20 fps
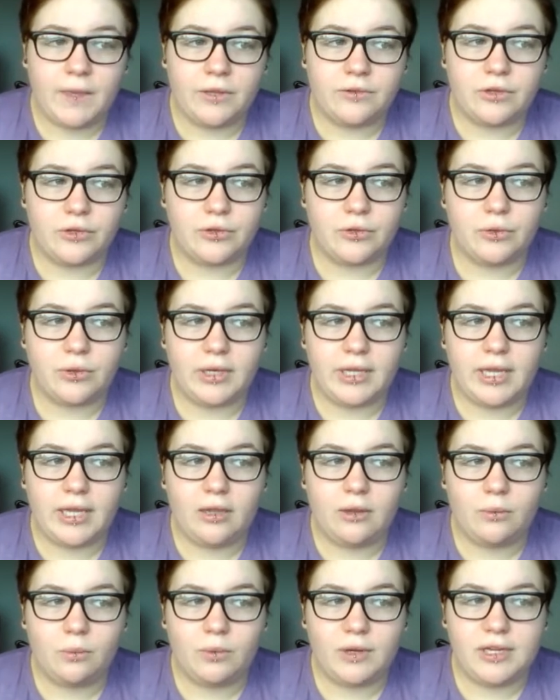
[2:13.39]
So
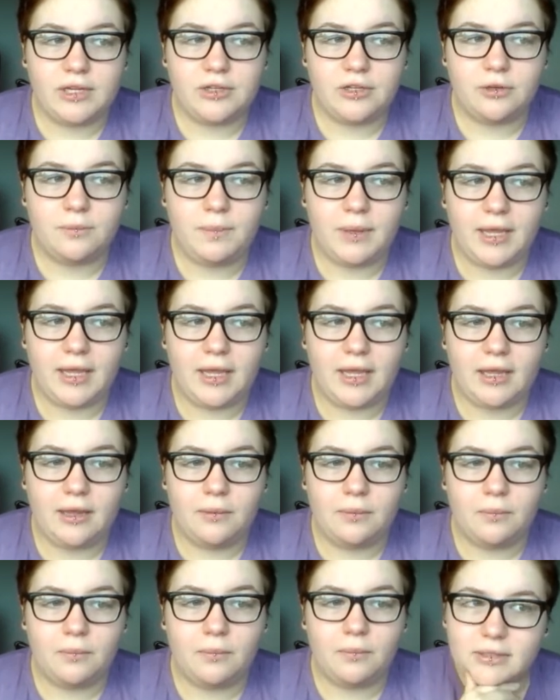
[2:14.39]
surely we should
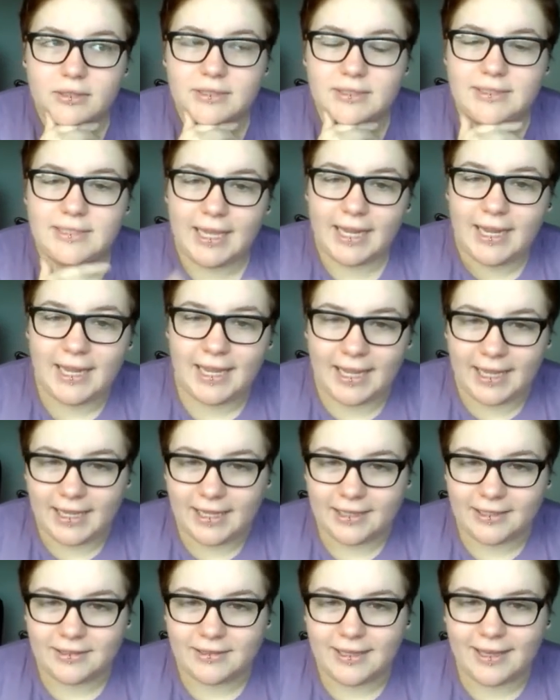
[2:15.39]
be saying